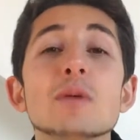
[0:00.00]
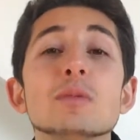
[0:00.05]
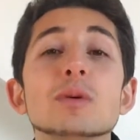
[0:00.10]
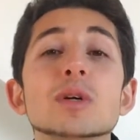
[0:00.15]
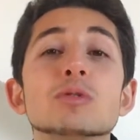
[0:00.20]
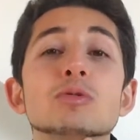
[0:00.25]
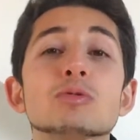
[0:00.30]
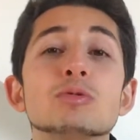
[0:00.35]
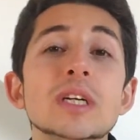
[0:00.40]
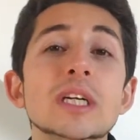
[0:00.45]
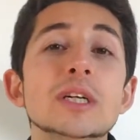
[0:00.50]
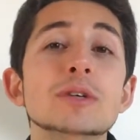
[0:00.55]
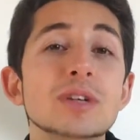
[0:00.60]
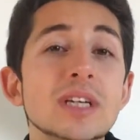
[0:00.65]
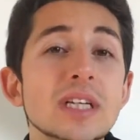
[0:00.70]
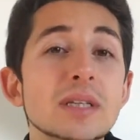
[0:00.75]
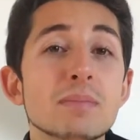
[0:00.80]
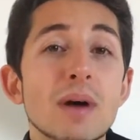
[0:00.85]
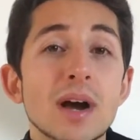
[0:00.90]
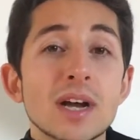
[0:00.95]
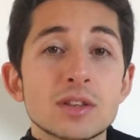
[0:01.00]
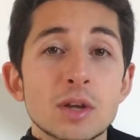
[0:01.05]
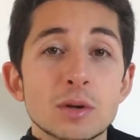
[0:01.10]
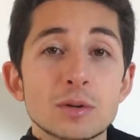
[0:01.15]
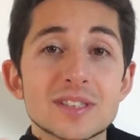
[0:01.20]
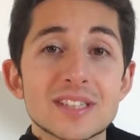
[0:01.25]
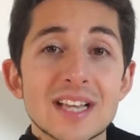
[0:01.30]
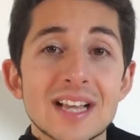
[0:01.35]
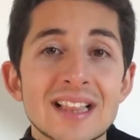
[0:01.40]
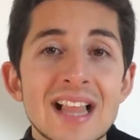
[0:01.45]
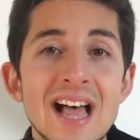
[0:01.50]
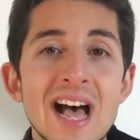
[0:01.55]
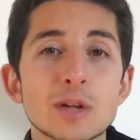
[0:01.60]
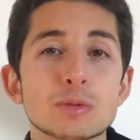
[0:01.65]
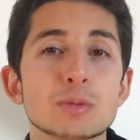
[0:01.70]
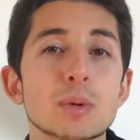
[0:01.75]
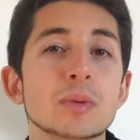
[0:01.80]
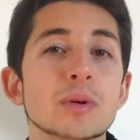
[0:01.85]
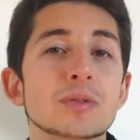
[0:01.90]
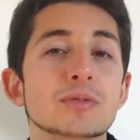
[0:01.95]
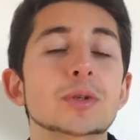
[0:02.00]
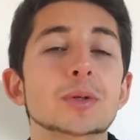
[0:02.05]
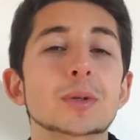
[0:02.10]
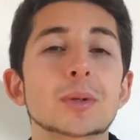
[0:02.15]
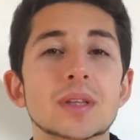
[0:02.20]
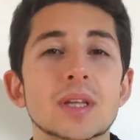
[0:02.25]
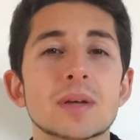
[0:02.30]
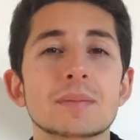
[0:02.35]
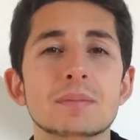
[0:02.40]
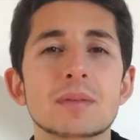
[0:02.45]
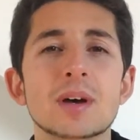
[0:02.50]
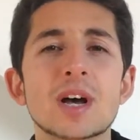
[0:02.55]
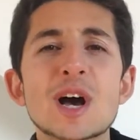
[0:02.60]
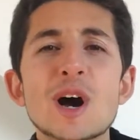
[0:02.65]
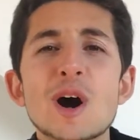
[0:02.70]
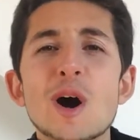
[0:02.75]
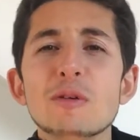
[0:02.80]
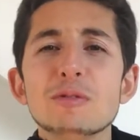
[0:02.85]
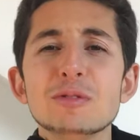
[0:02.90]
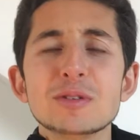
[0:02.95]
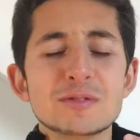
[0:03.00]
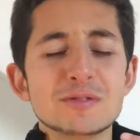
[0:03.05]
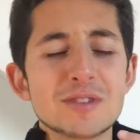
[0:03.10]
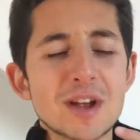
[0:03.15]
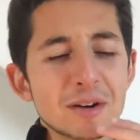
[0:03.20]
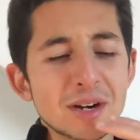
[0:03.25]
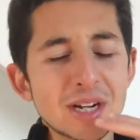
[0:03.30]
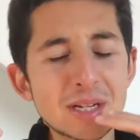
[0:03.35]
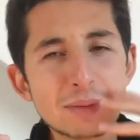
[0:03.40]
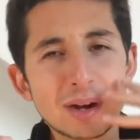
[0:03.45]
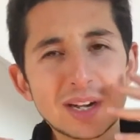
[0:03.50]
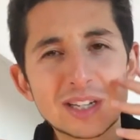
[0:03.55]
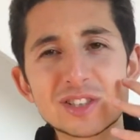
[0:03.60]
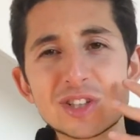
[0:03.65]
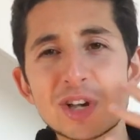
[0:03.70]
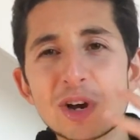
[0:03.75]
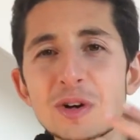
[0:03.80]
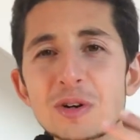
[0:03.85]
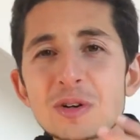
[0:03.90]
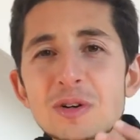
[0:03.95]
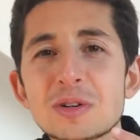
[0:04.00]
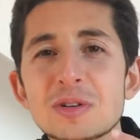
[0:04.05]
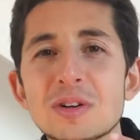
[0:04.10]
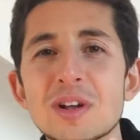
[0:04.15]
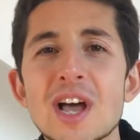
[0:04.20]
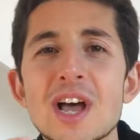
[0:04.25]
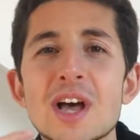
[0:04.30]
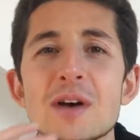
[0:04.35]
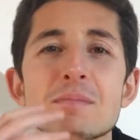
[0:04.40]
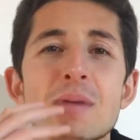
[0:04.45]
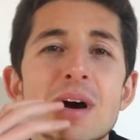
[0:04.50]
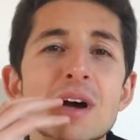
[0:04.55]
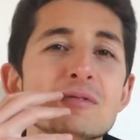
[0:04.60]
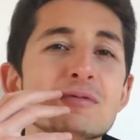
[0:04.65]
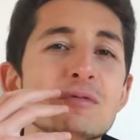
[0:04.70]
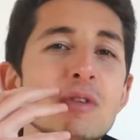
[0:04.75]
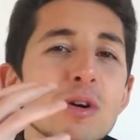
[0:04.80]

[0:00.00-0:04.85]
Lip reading: I would reread my notes aloud when reviewing them, often varying my tone, my